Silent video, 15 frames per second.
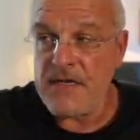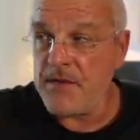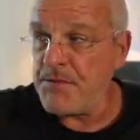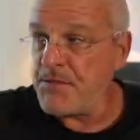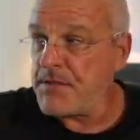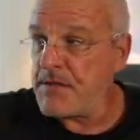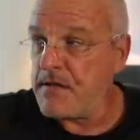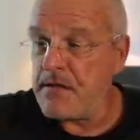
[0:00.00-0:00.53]
I'm
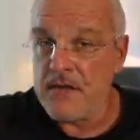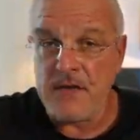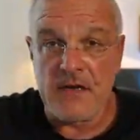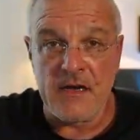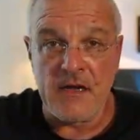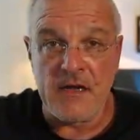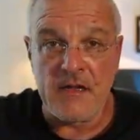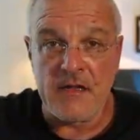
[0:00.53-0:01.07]
just gonna
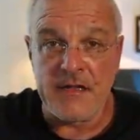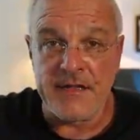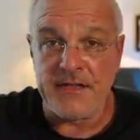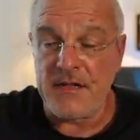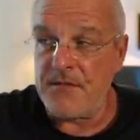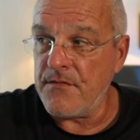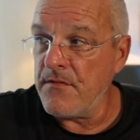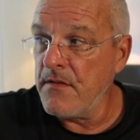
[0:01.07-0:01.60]
let
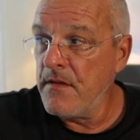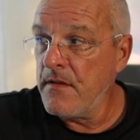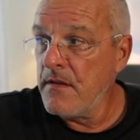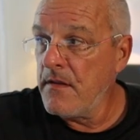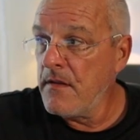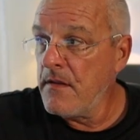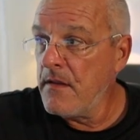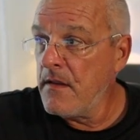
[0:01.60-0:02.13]
the
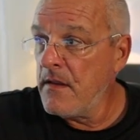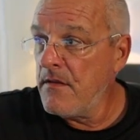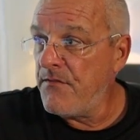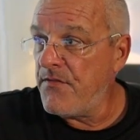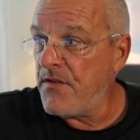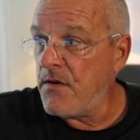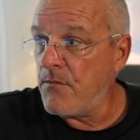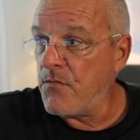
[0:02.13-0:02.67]

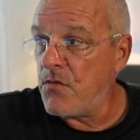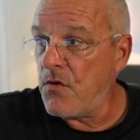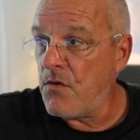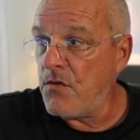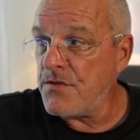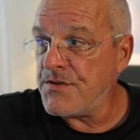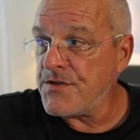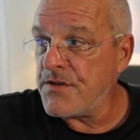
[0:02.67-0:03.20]
film
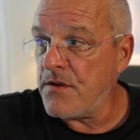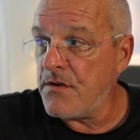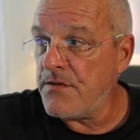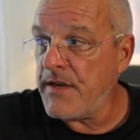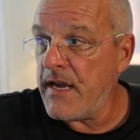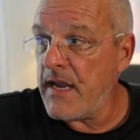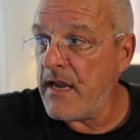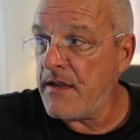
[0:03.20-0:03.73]
roll. So
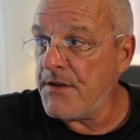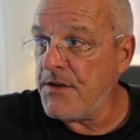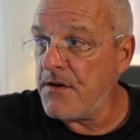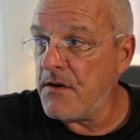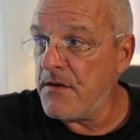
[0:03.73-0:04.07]
yeah,